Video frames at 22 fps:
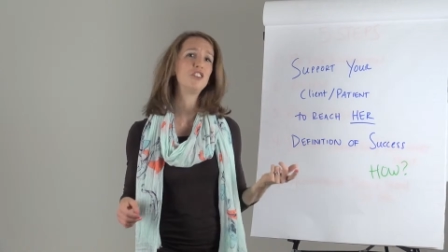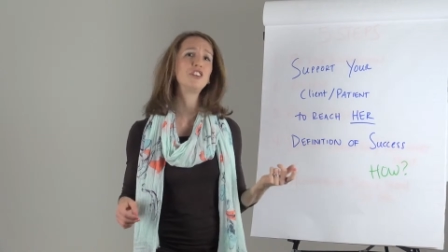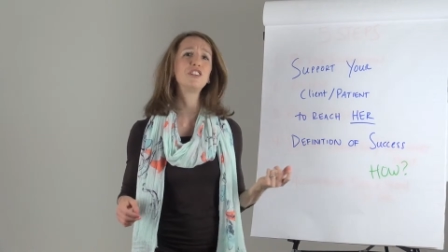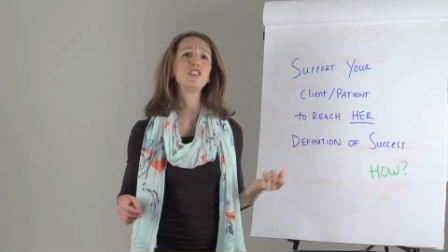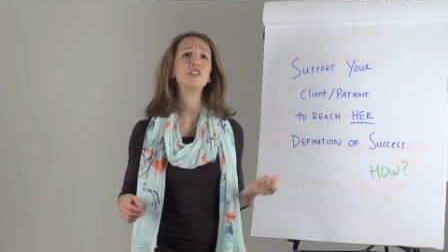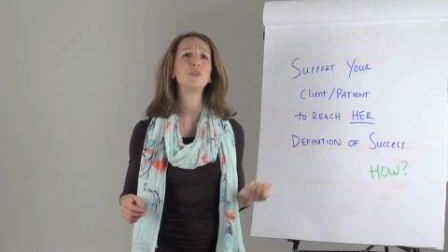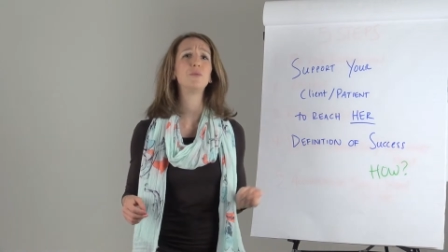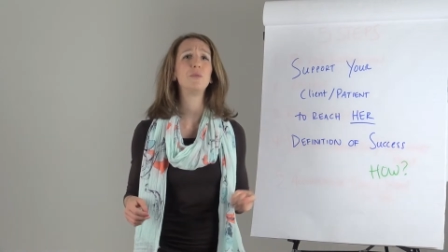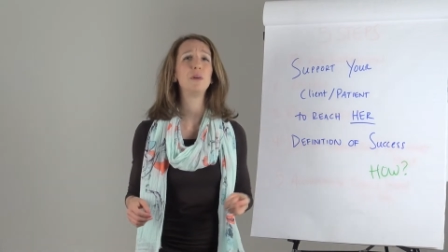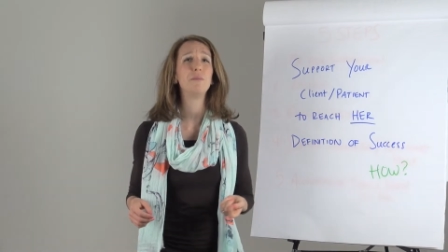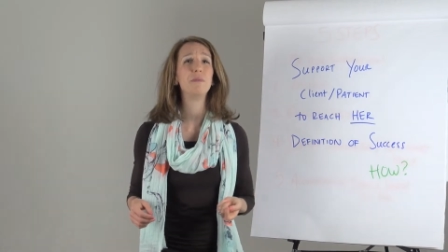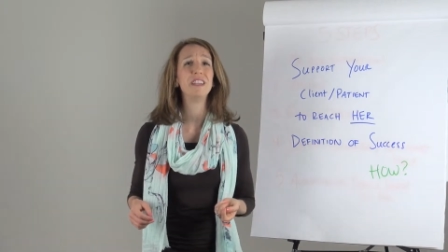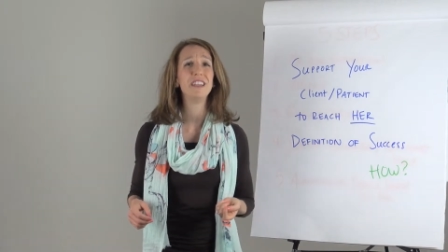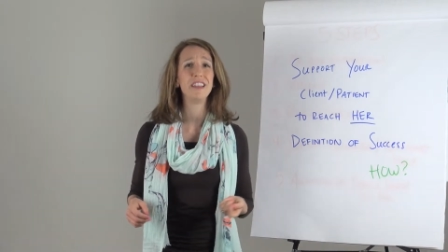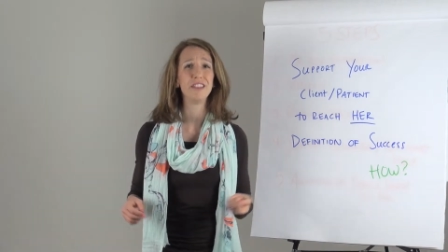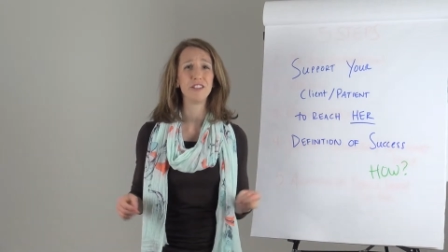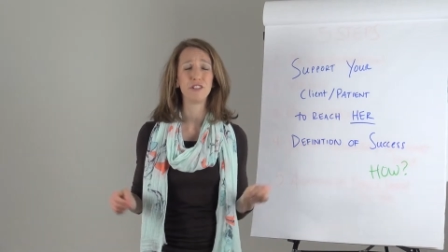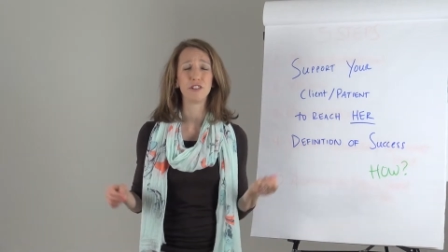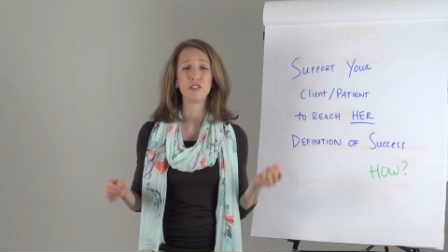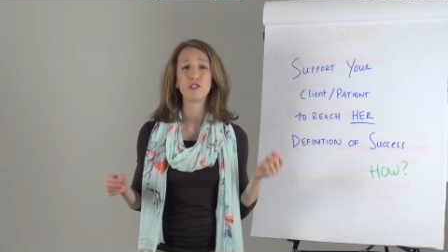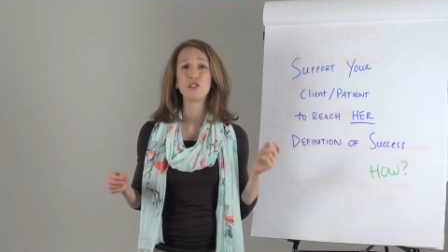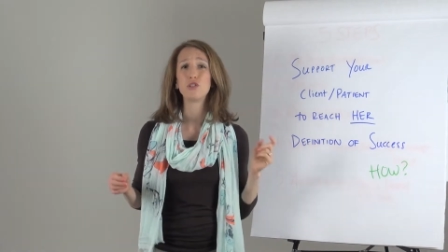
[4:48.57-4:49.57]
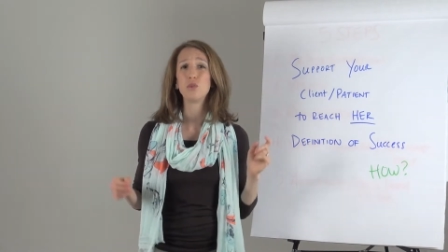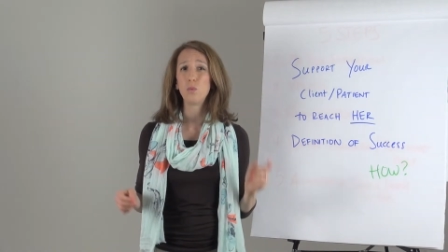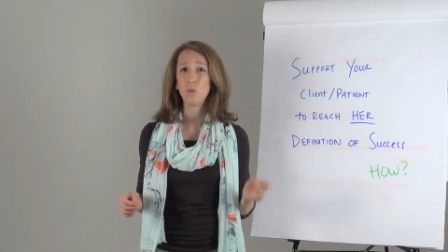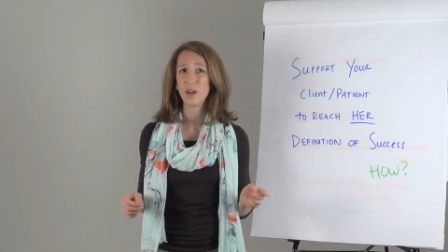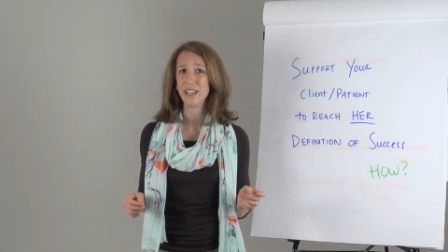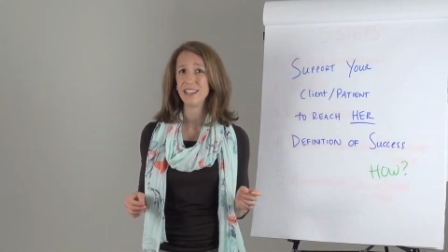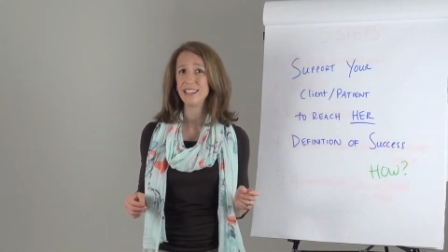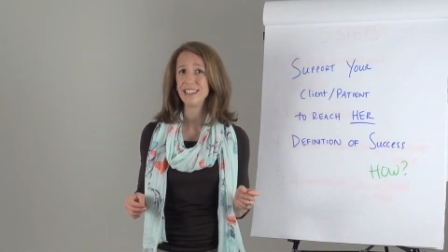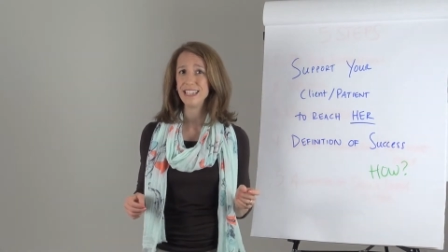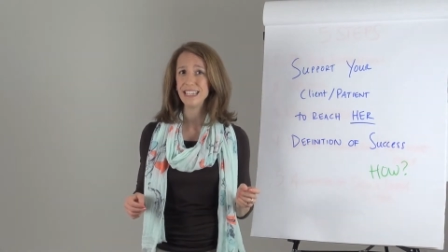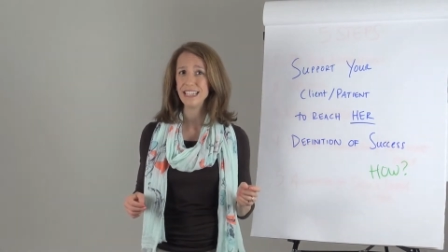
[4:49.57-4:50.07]
looked at women in their
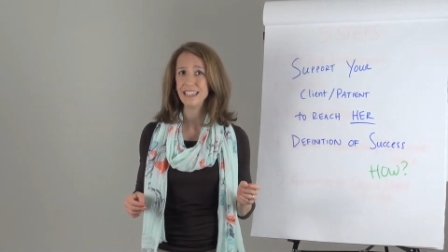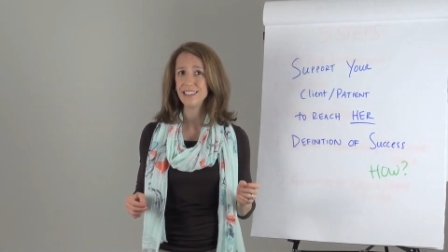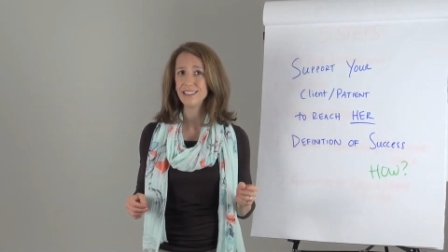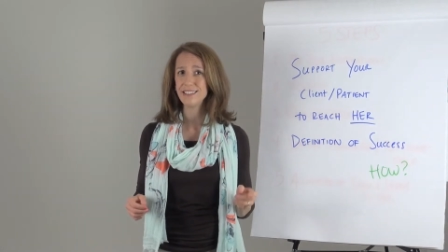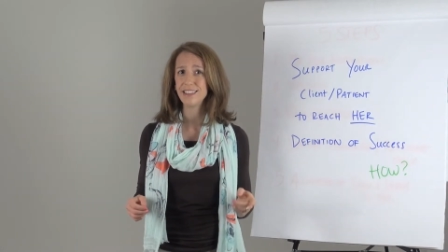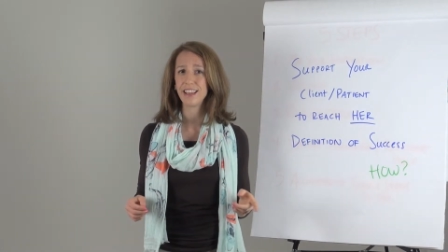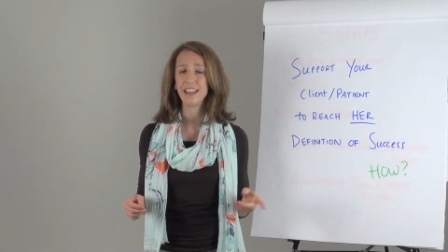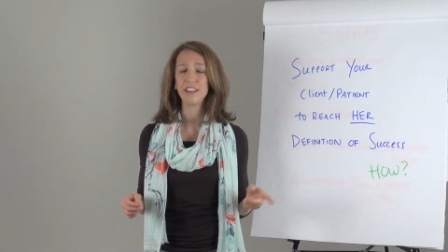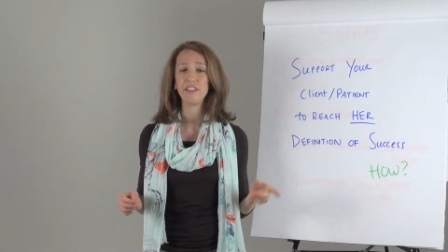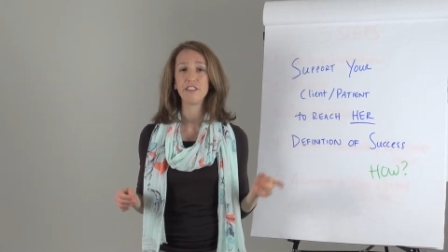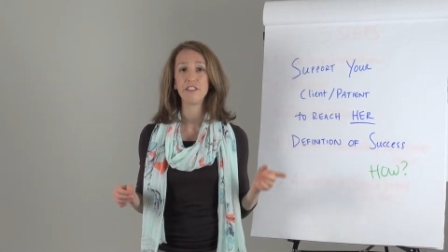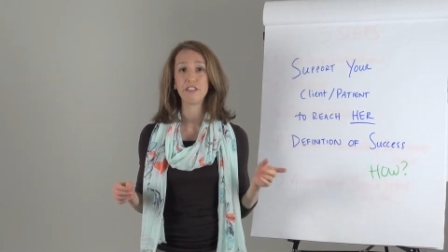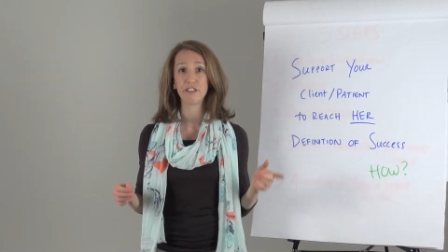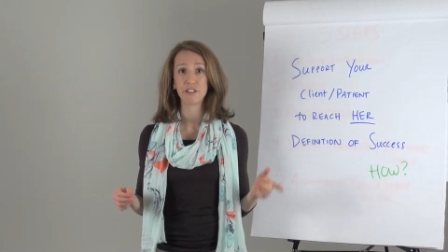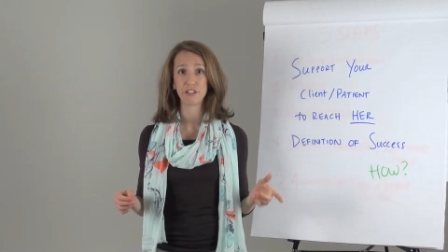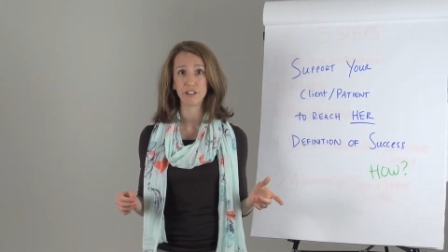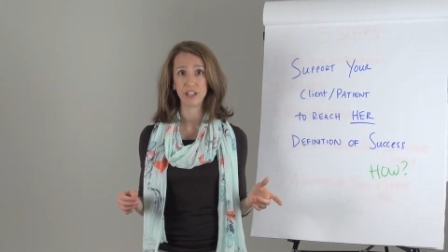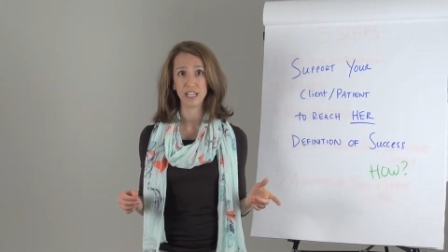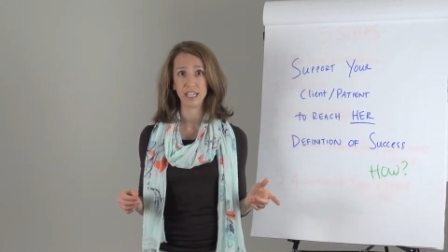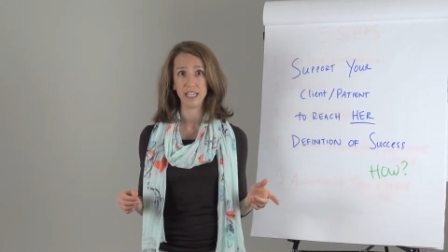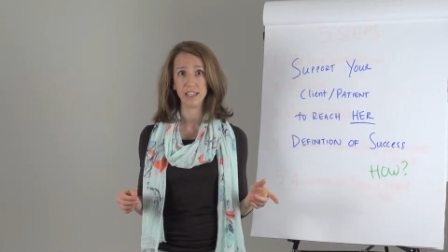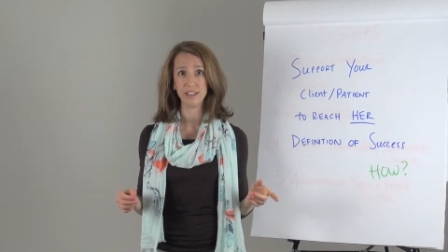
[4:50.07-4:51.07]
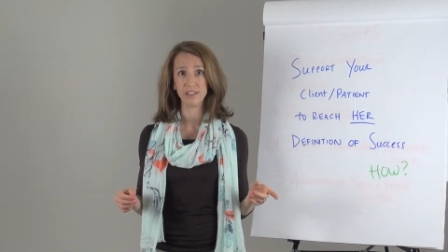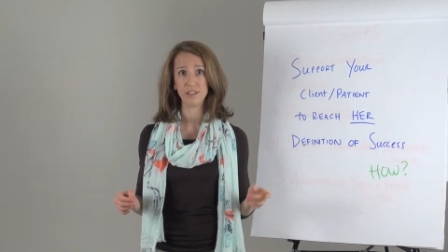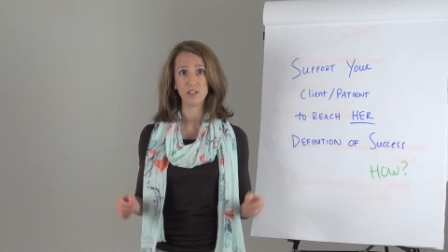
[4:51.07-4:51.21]
20s and 30s.